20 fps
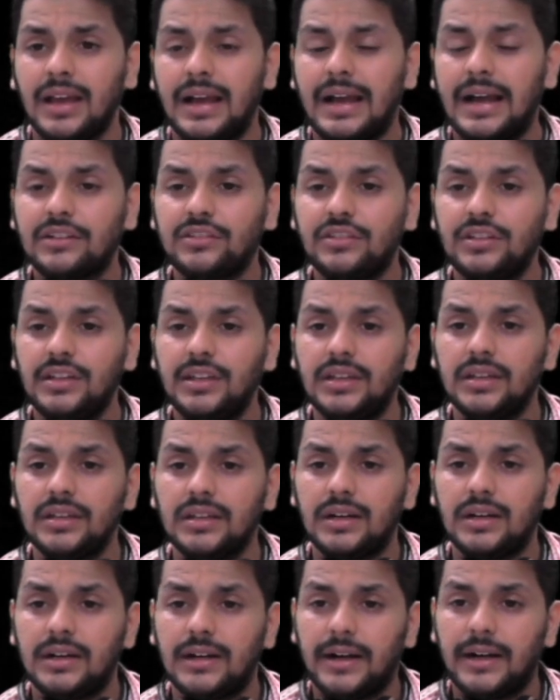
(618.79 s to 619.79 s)
Actually,
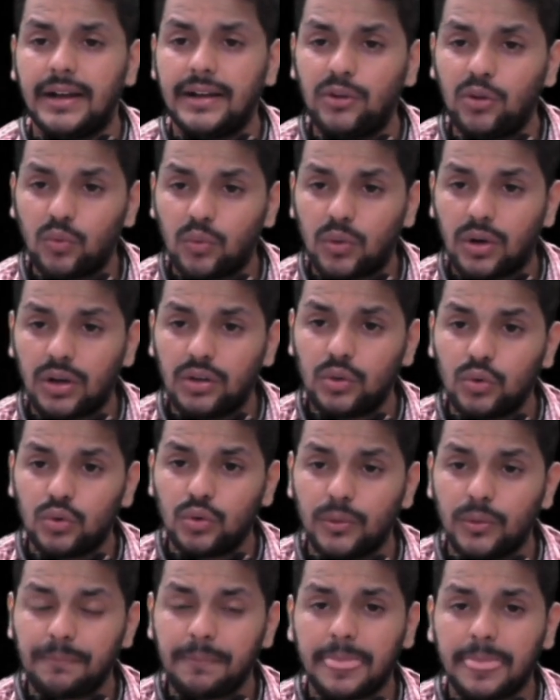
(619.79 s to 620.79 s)
I don't want
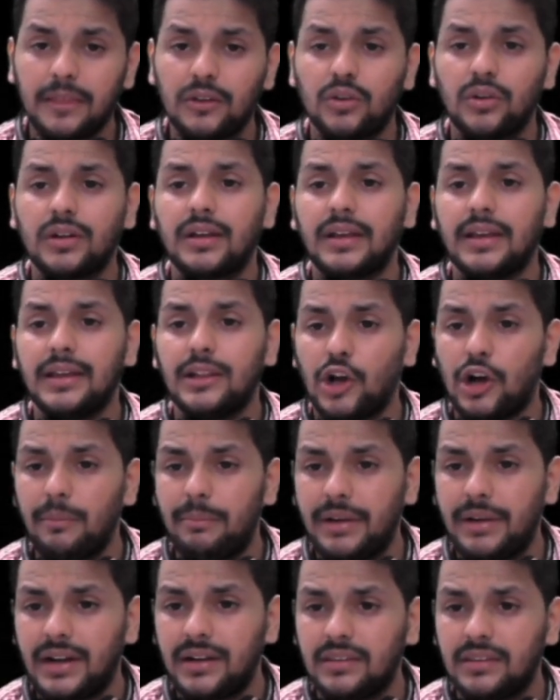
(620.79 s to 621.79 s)
to
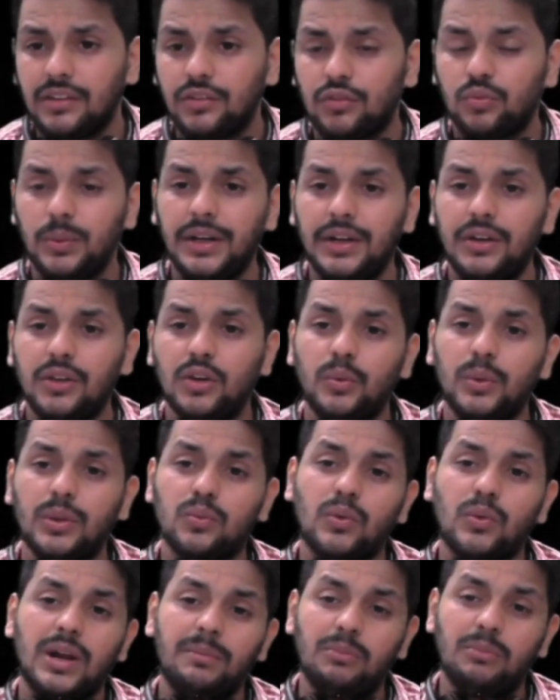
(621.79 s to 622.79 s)
elaborate this video with
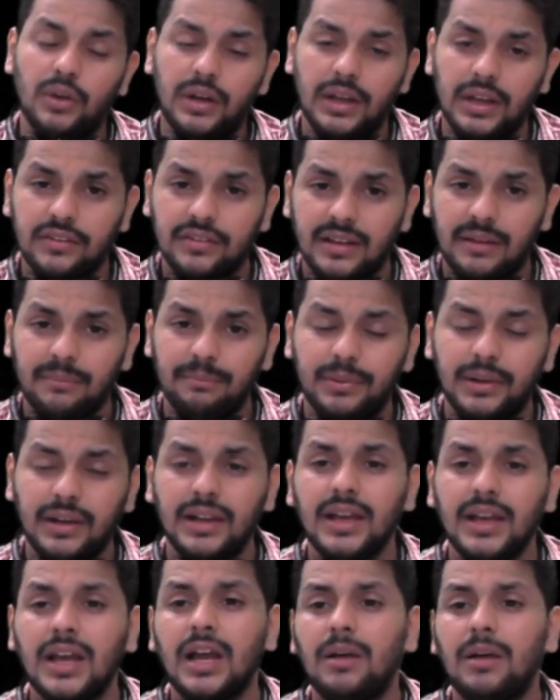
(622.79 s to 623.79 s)
one more example,
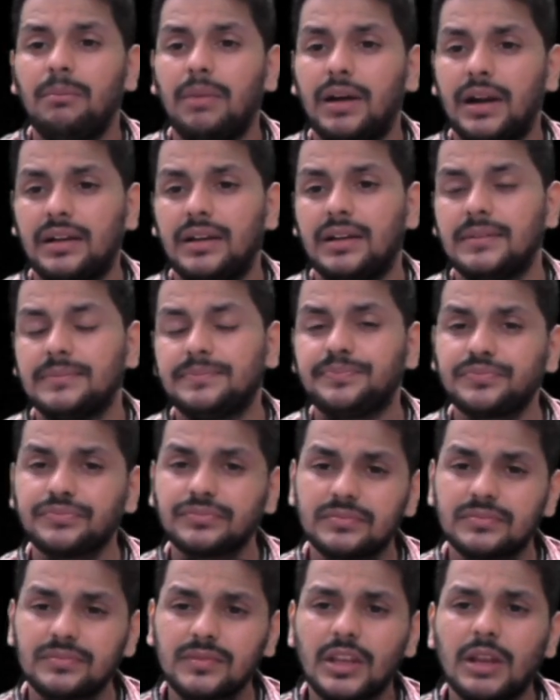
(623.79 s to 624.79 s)
but
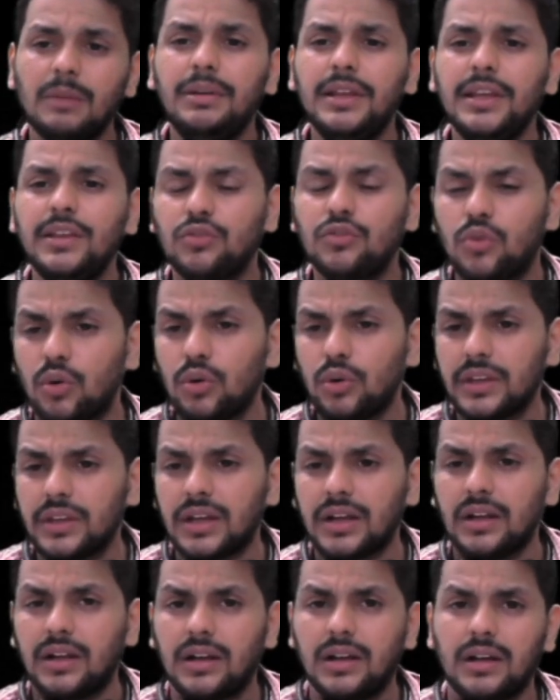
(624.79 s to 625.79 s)
please go to
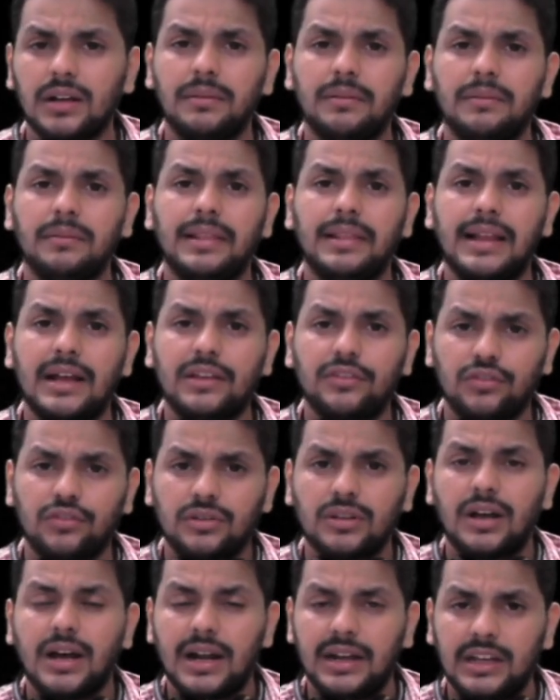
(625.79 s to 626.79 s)
the
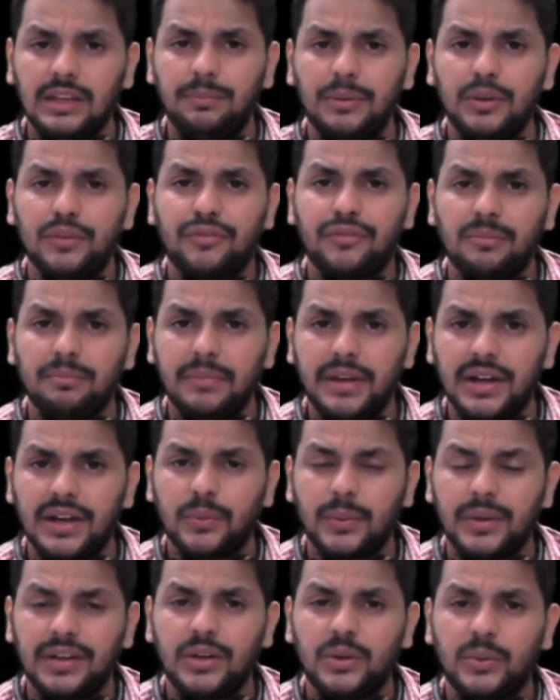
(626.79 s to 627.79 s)
last RTP from May
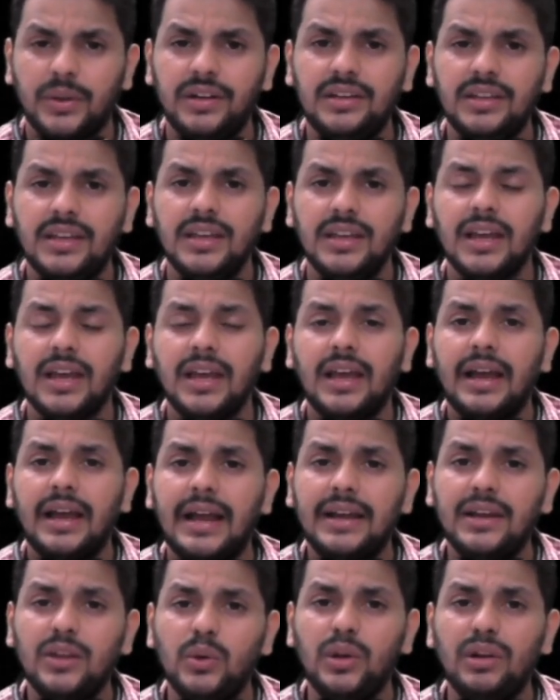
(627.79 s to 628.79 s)
2020
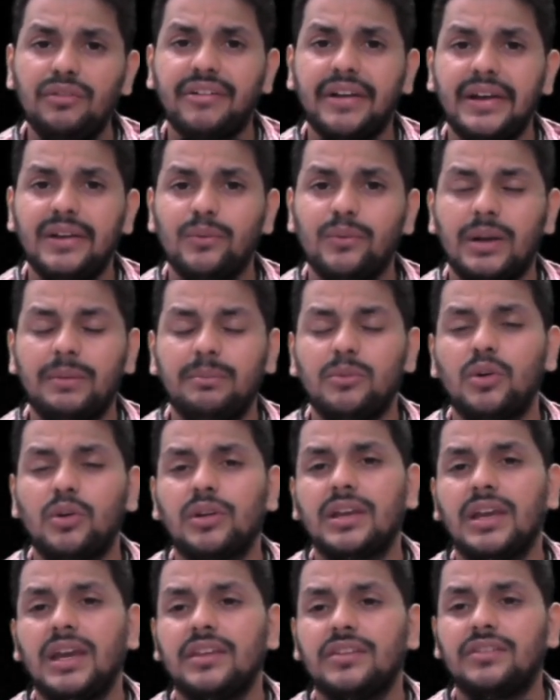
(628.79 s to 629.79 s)
and you will find one
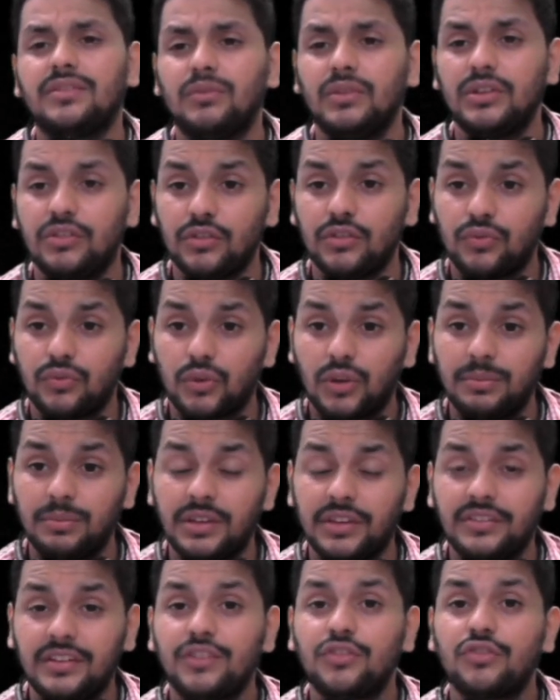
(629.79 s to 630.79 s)
more case which is from the
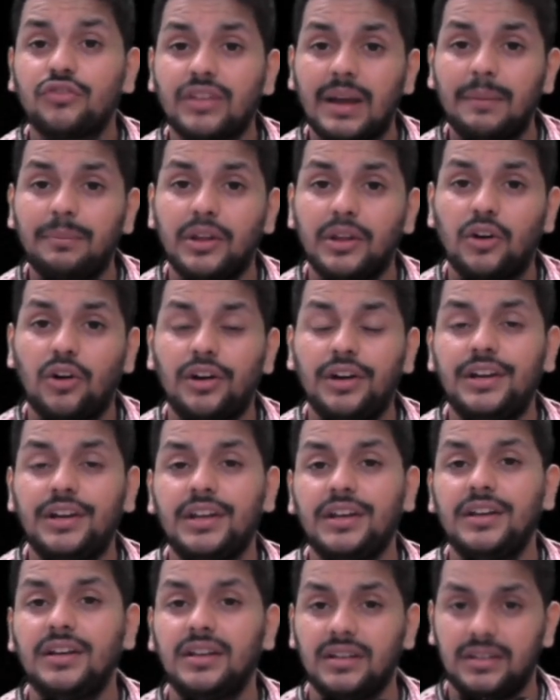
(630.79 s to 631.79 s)
6th chapter, Audit
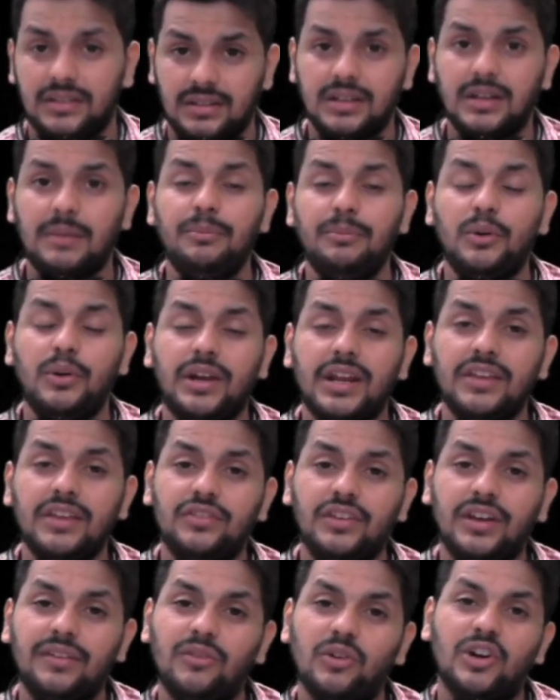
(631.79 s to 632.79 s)
in
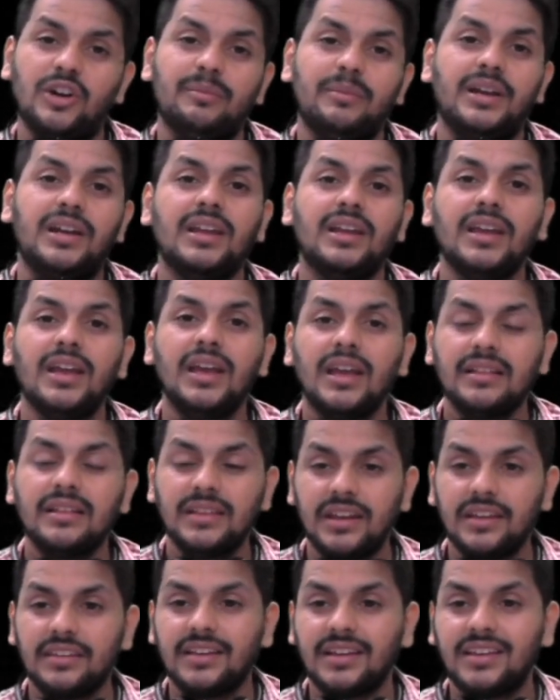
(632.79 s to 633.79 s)
Computerized Environment.
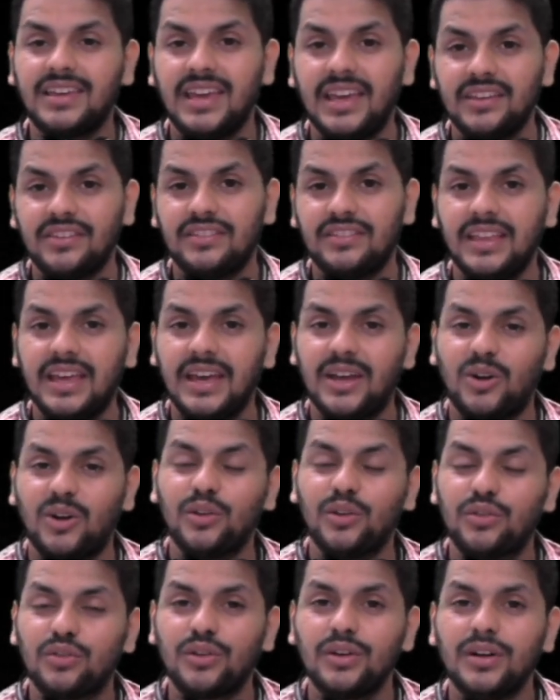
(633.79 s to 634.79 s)
There is a case there
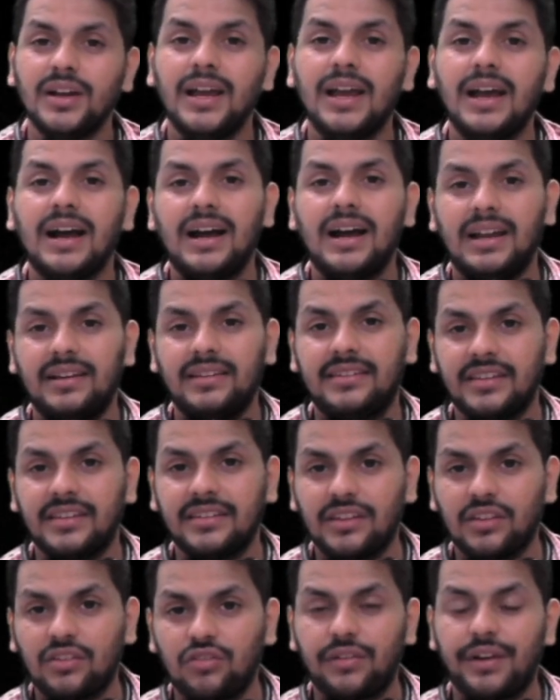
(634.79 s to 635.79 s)
also, answers
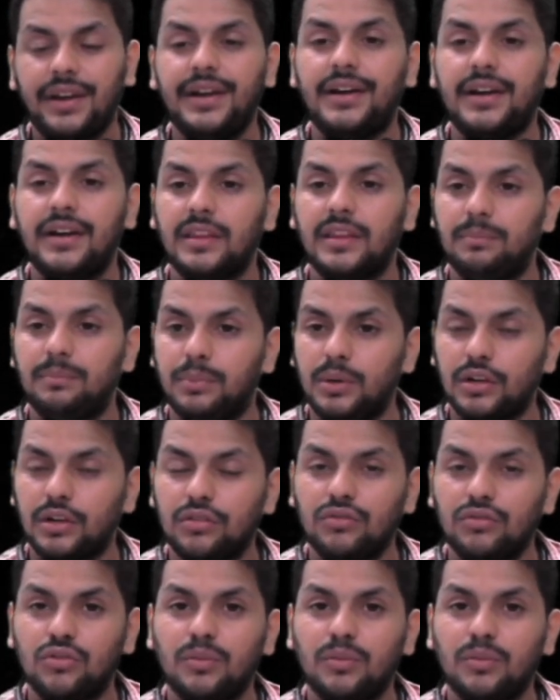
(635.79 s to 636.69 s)
are straight out of the book.